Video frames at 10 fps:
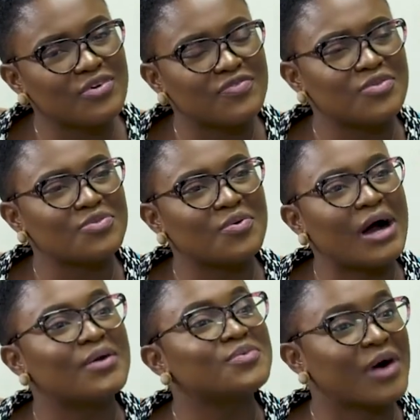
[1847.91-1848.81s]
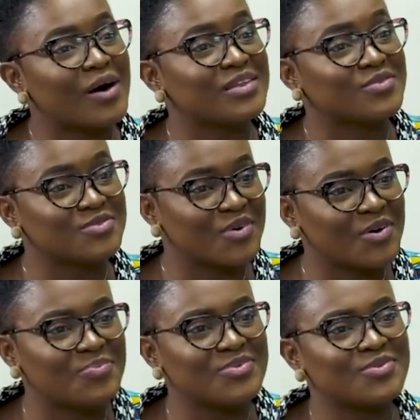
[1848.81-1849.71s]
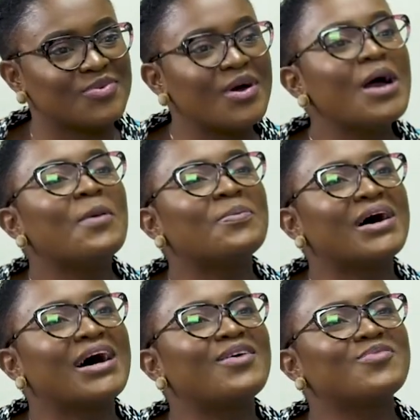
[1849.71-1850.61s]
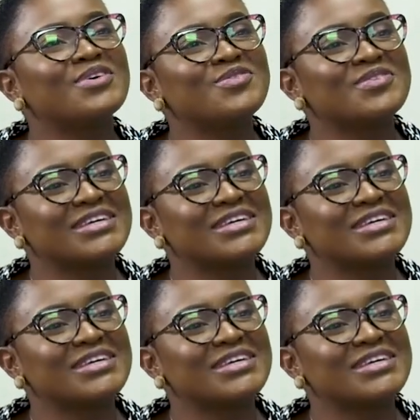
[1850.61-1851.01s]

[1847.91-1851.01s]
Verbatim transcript: even though I don't know how they're going to help though, but what do you hmm.